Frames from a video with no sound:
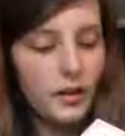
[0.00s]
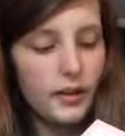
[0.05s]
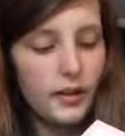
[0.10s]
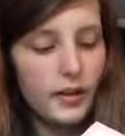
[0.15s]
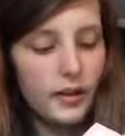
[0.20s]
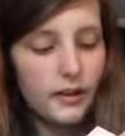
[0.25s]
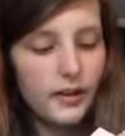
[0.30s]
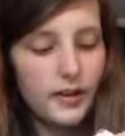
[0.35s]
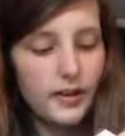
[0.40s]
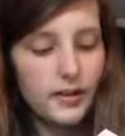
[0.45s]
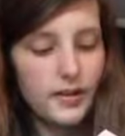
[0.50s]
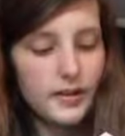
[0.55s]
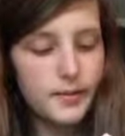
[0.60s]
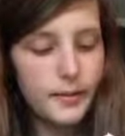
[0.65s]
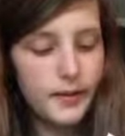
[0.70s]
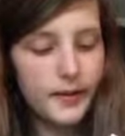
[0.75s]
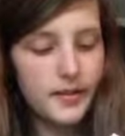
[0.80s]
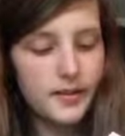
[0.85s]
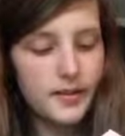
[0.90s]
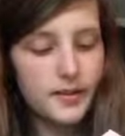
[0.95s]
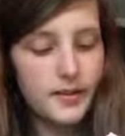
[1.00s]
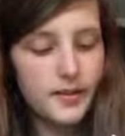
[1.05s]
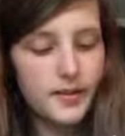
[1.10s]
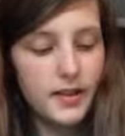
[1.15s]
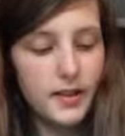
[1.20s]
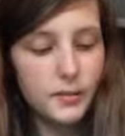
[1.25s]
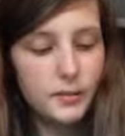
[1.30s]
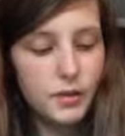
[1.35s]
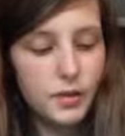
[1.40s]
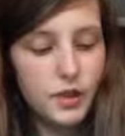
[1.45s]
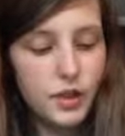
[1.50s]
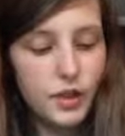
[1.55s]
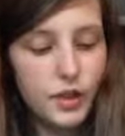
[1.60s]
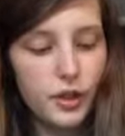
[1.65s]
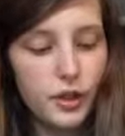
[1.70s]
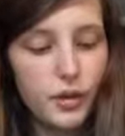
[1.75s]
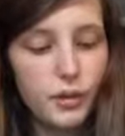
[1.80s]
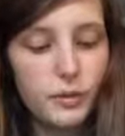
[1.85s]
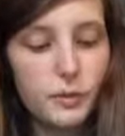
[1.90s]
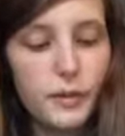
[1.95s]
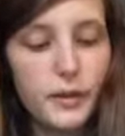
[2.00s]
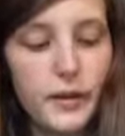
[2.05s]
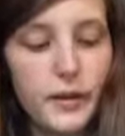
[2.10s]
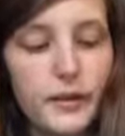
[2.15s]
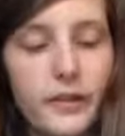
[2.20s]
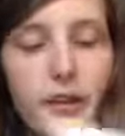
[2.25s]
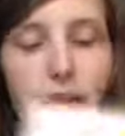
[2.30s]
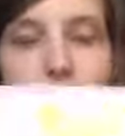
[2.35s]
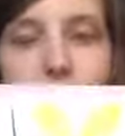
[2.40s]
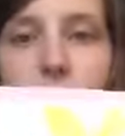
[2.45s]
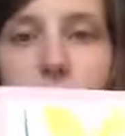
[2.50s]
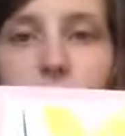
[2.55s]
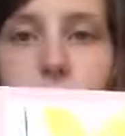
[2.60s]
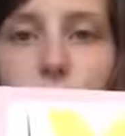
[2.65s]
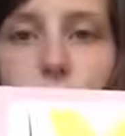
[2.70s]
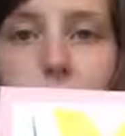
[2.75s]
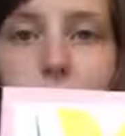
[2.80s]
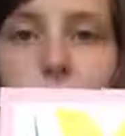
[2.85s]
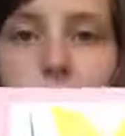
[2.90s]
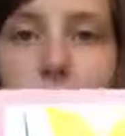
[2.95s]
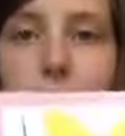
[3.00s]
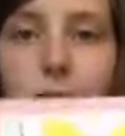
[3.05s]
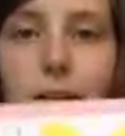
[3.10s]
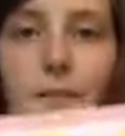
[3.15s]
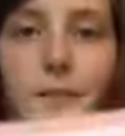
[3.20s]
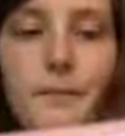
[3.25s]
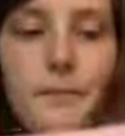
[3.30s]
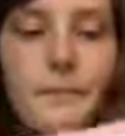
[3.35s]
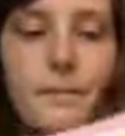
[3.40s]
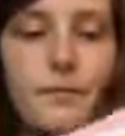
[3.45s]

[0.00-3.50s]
like this because it seems to, but then I squished it.